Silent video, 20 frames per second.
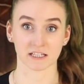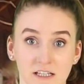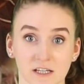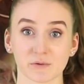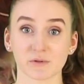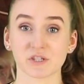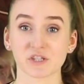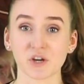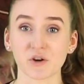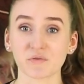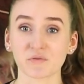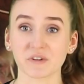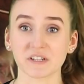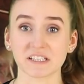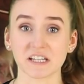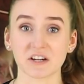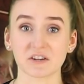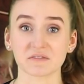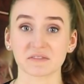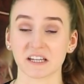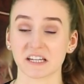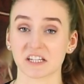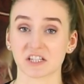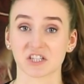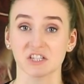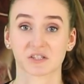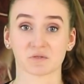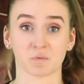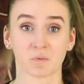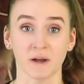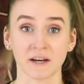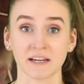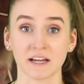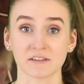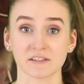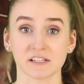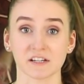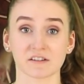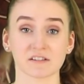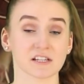He was so freaked out that he just went
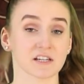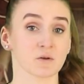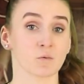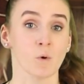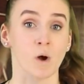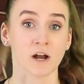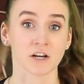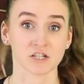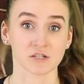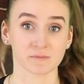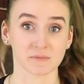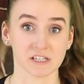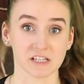downstairs and he watched some